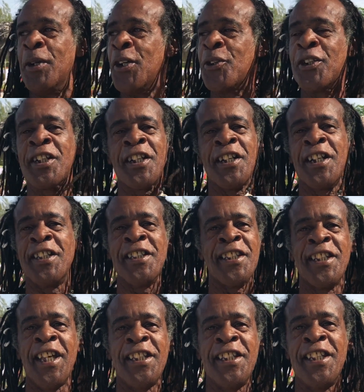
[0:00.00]
American,
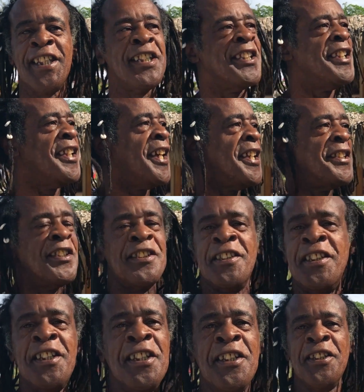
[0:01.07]
Canadian,
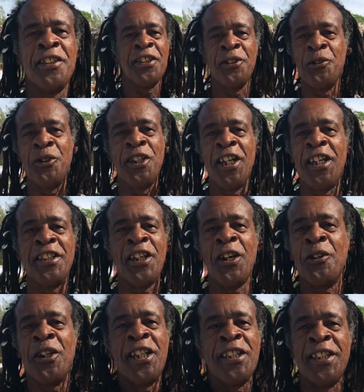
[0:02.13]
Syrian
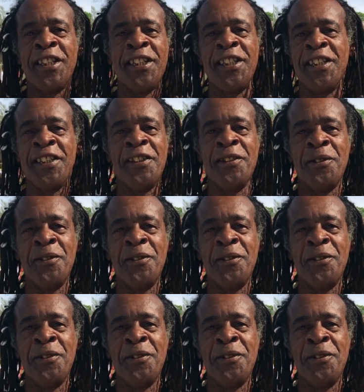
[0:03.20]
or anything, you